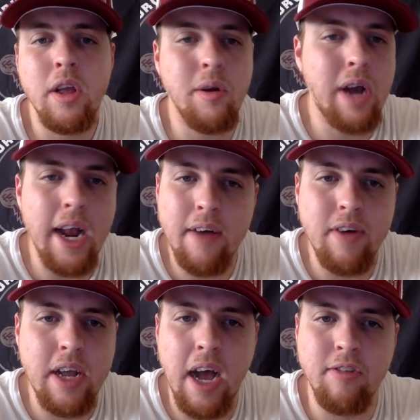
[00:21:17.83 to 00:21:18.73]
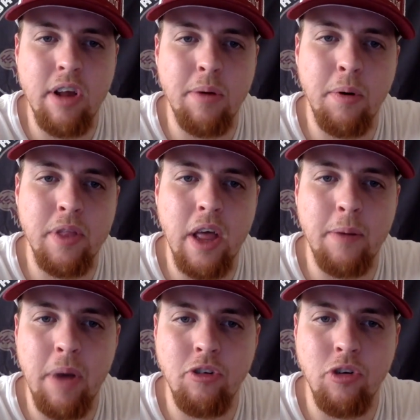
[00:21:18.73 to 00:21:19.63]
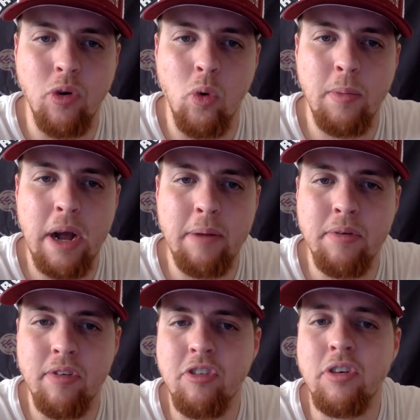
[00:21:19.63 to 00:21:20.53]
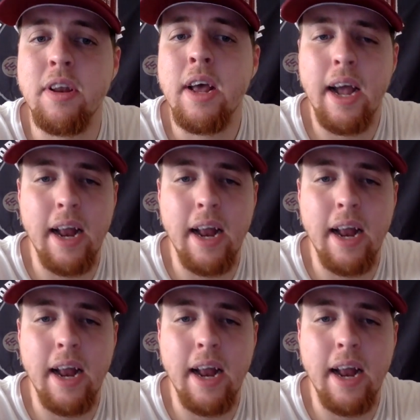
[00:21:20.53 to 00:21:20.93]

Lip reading: You got to have a guy step up in that boundary cornerback position,